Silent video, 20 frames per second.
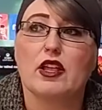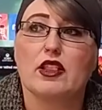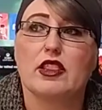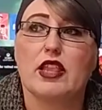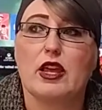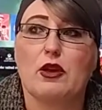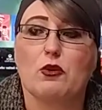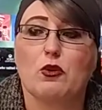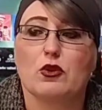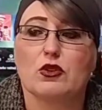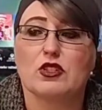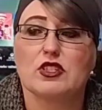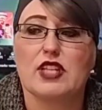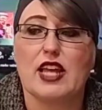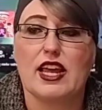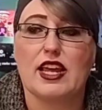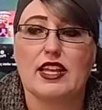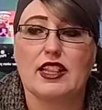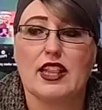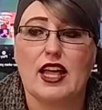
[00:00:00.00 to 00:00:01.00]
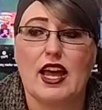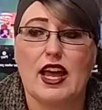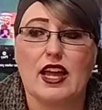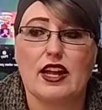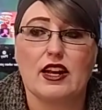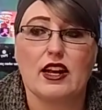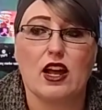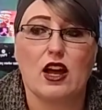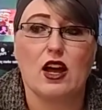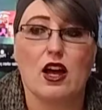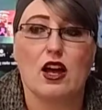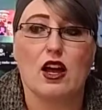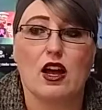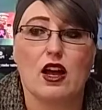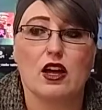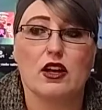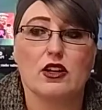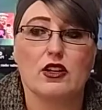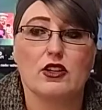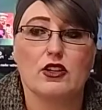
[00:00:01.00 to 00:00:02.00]
They will say that,
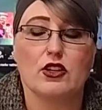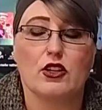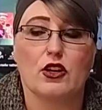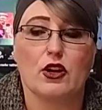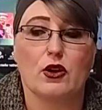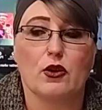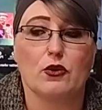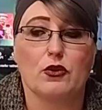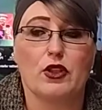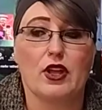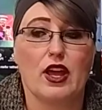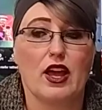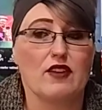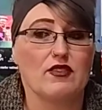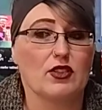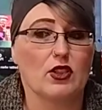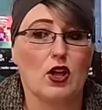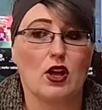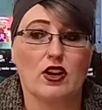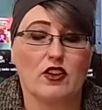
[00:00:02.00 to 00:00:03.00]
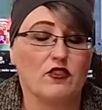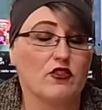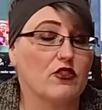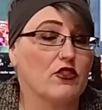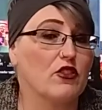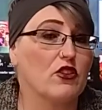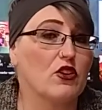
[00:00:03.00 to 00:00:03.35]
they have a lot of